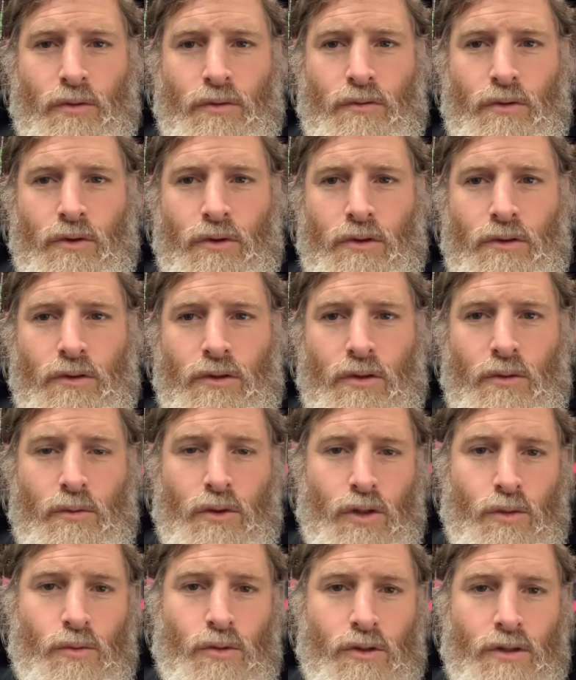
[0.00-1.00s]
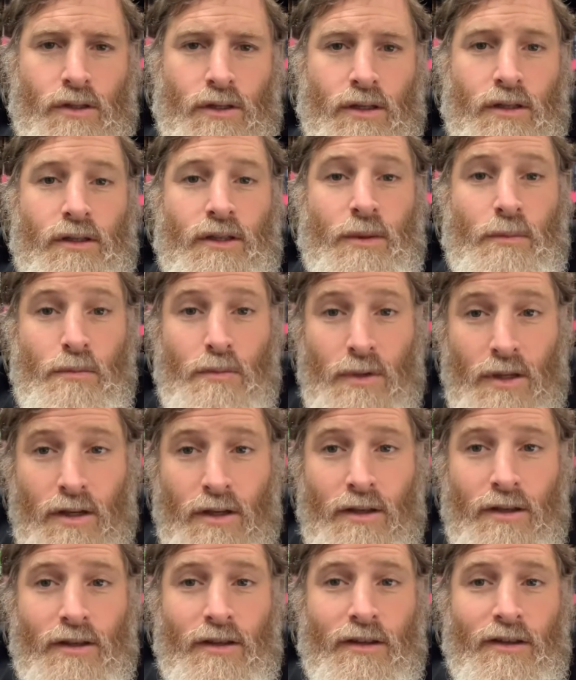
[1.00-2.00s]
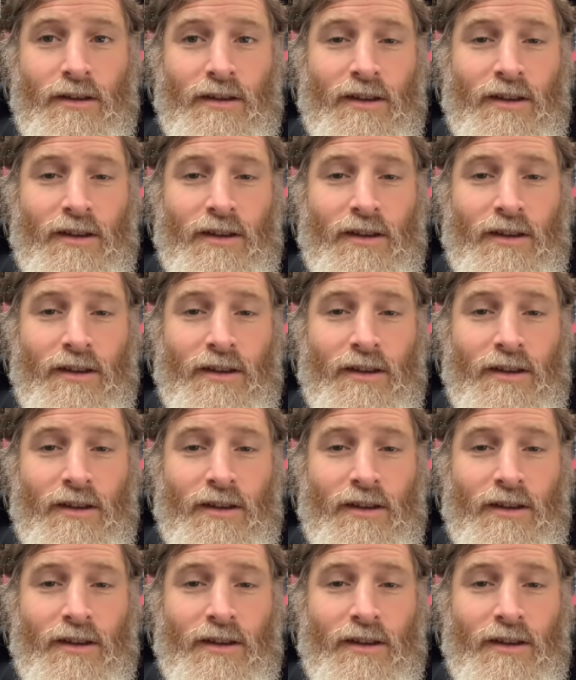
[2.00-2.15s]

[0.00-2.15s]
for. So the Mishnah Berurah says, the minhag